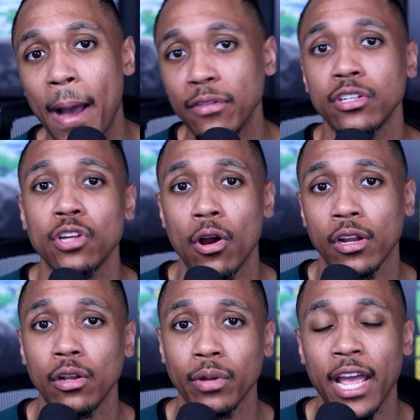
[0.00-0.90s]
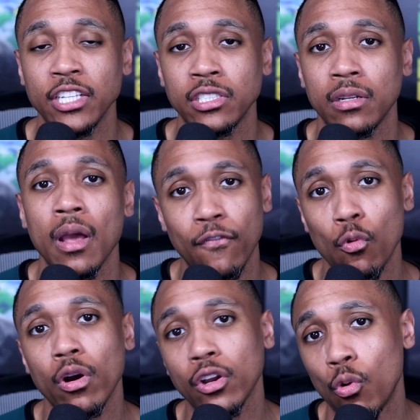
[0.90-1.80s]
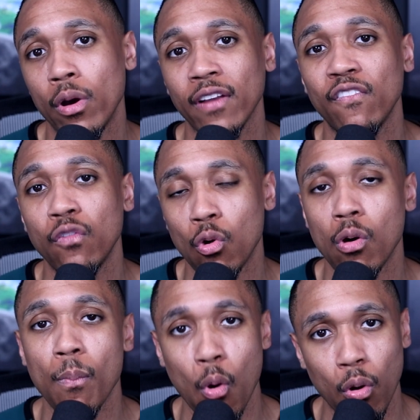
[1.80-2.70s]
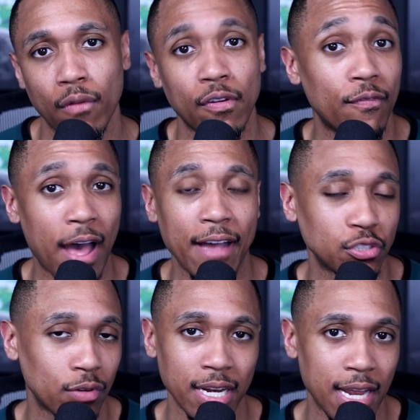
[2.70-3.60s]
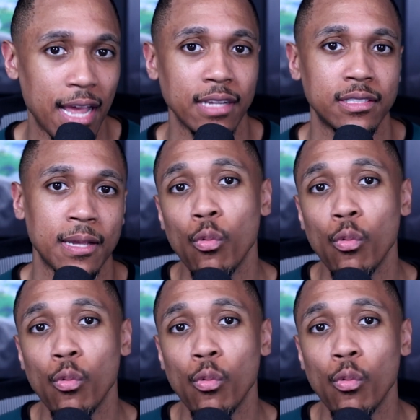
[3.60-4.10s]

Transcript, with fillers: about the target location before going full bore for five straight days.